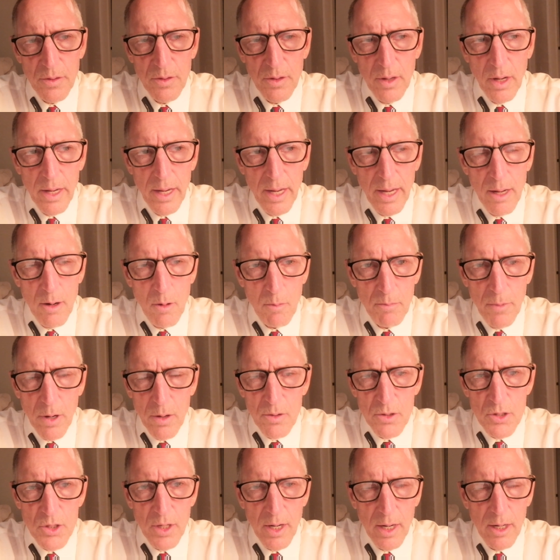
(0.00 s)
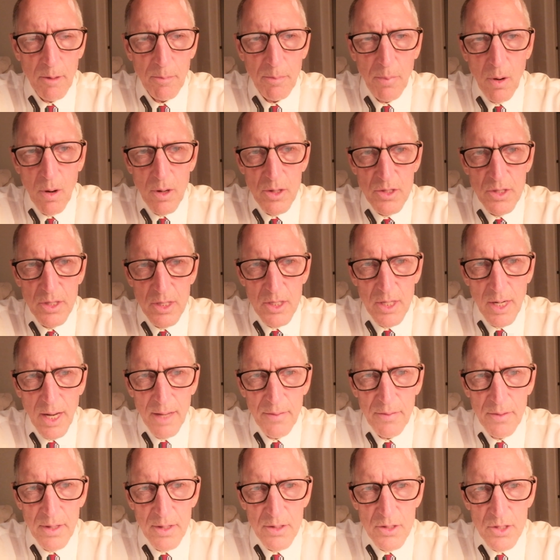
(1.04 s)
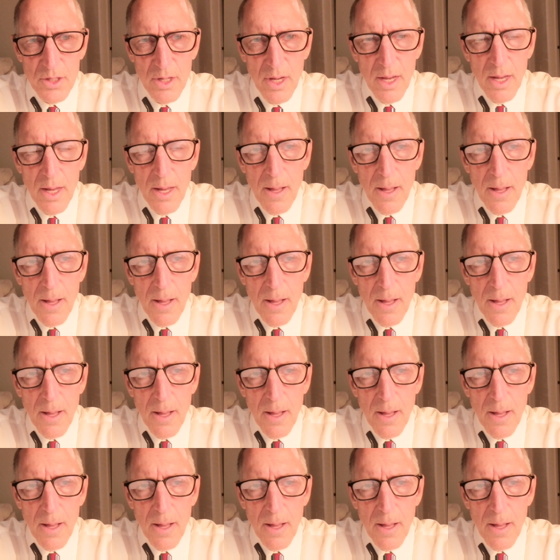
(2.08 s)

and motorcycle parts, things like this,